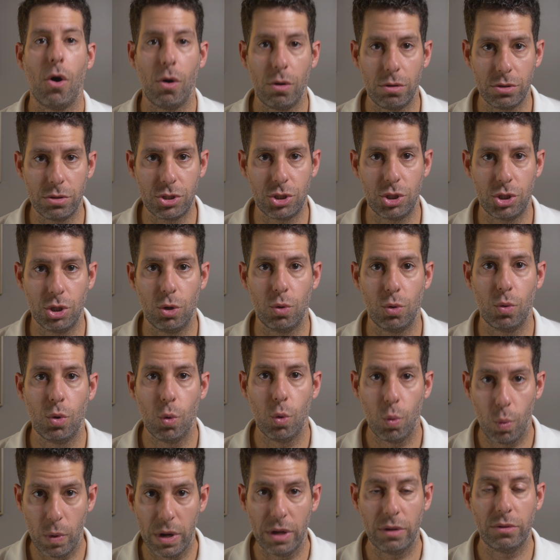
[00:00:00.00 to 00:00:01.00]
also
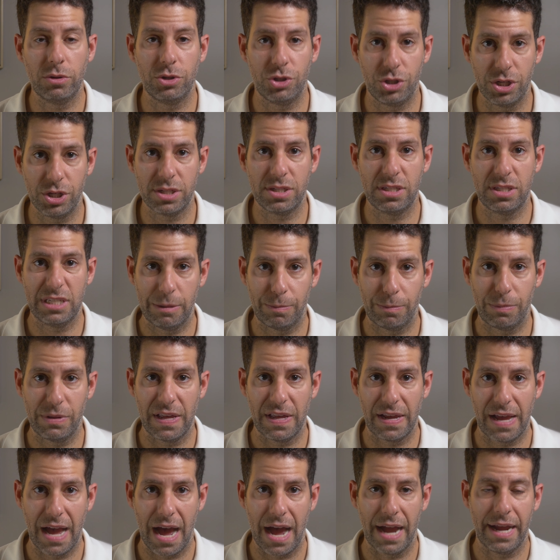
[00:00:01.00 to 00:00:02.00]
will just sleep with
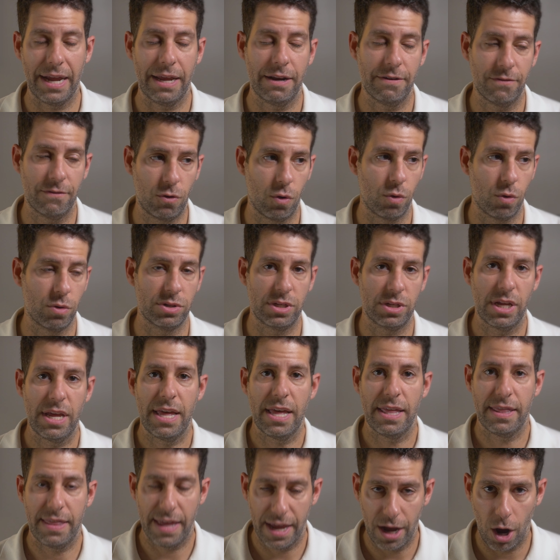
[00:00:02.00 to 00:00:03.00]
a guy. And of course,
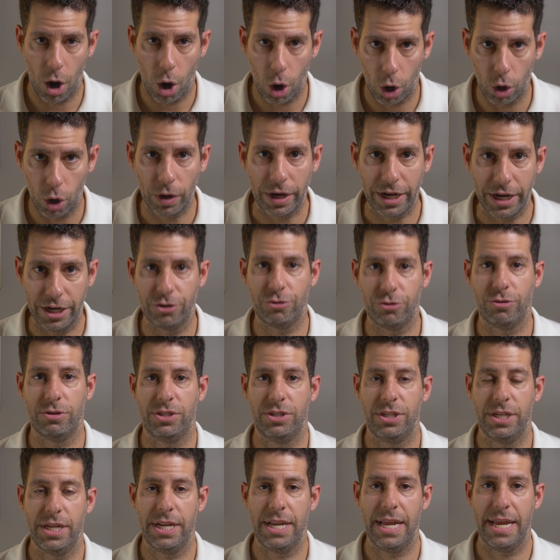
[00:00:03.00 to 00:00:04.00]
they are
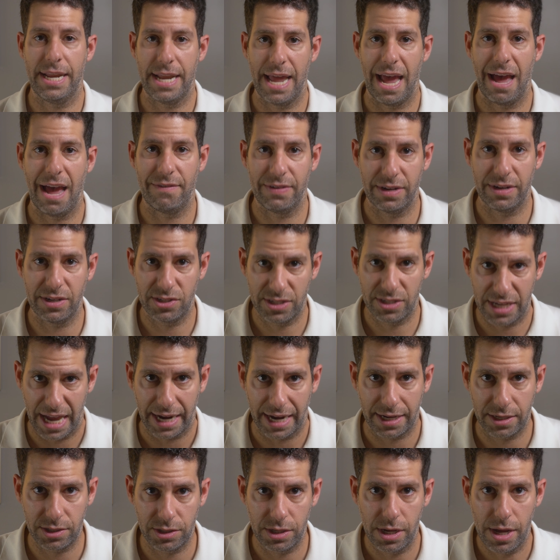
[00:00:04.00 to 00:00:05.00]
interested in having
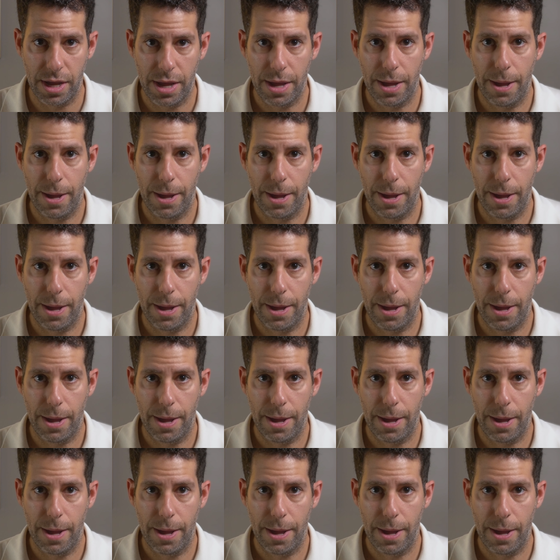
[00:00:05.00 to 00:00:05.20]
sex.